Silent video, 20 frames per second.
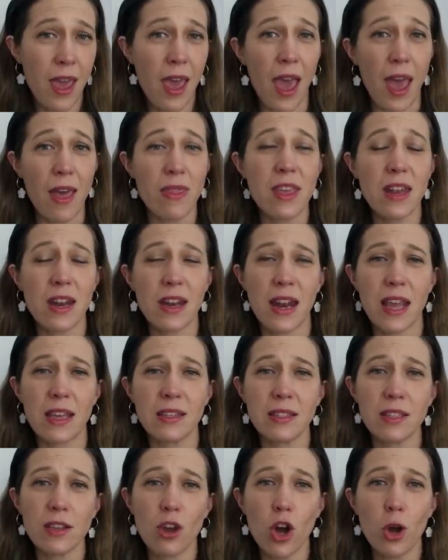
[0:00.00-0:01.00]
And then it
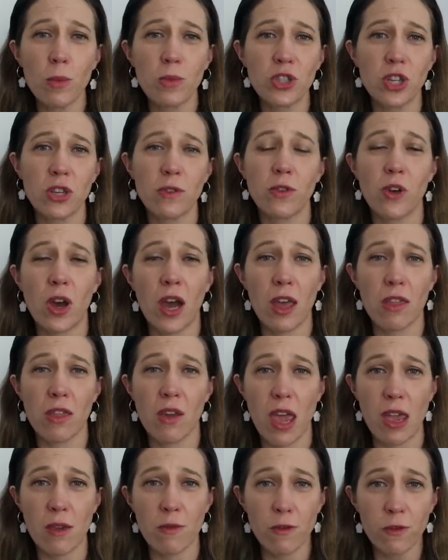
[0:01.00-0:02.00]
has the option for
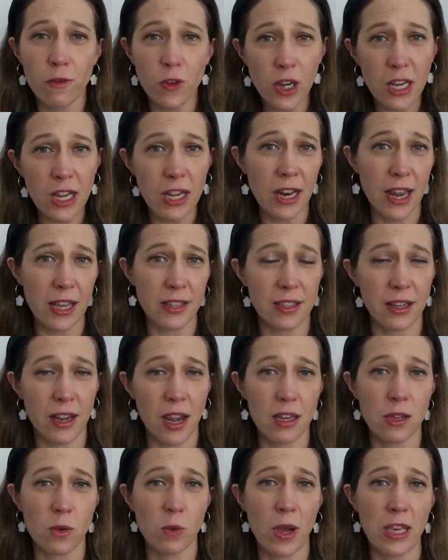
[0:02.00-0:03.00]
either a fully
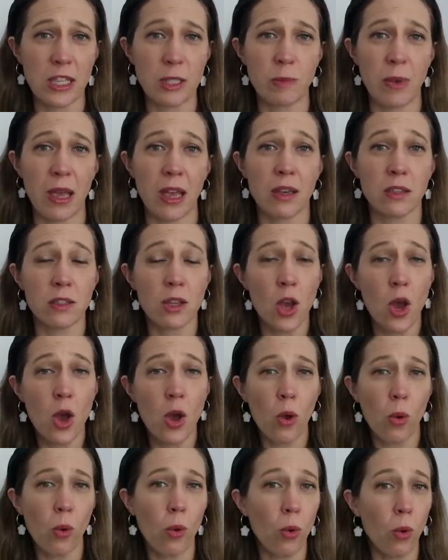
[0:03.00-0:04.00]
elasticated waistband
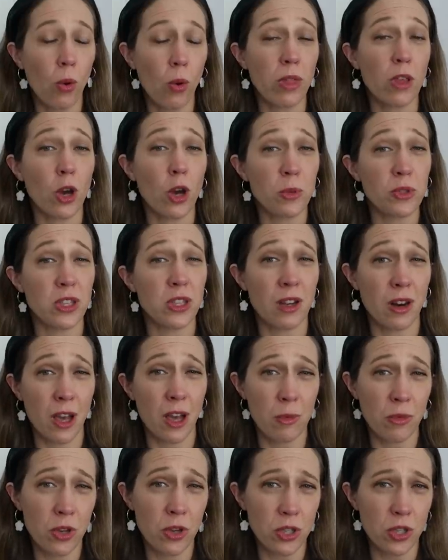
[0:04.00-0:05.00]
or the option that
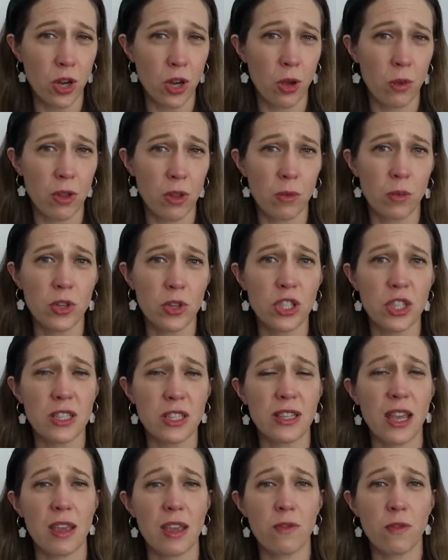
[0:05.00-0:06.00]
I'm going to go with, which
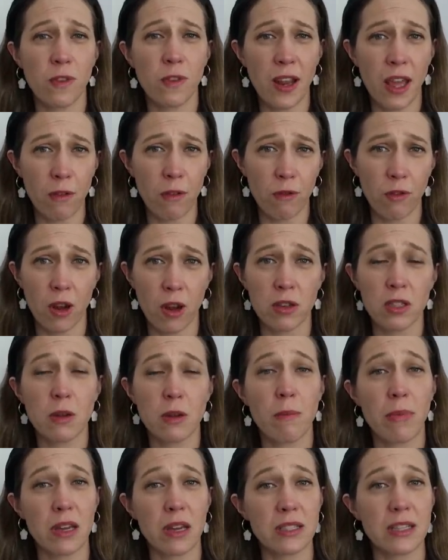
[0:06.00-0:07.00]
is a flat
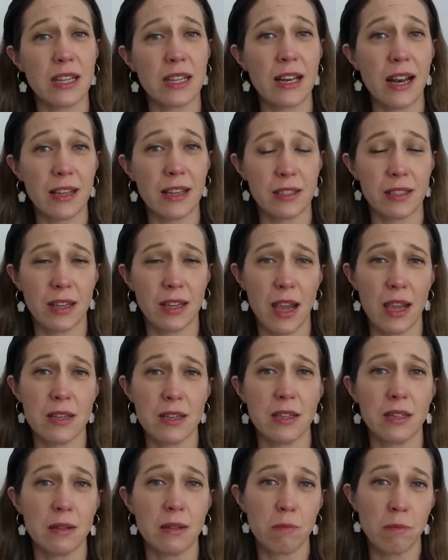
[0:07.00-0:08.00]
front but
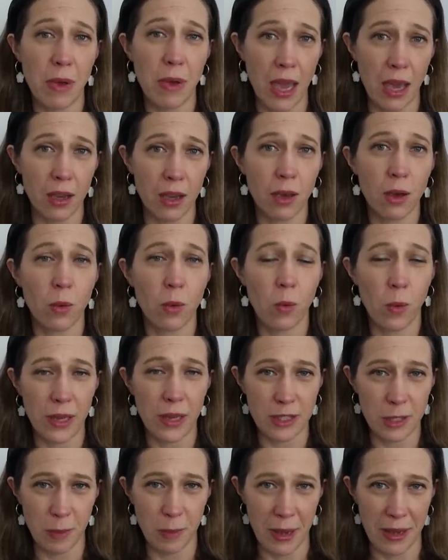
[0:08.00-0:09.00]
elasticated back
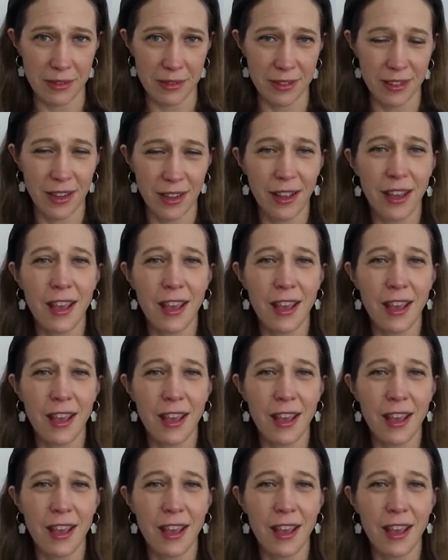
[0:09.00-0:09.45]
waistband.